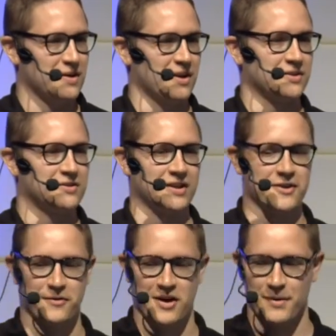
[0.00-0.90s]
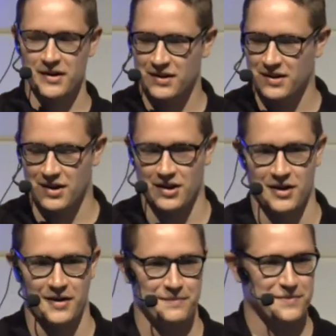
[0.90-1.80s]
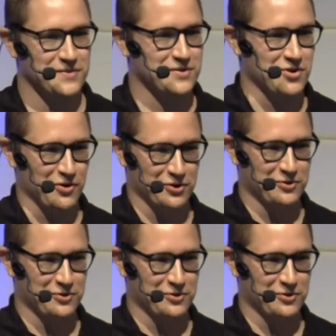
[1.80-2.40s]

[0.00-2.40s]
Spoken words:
Thank you for coming. So good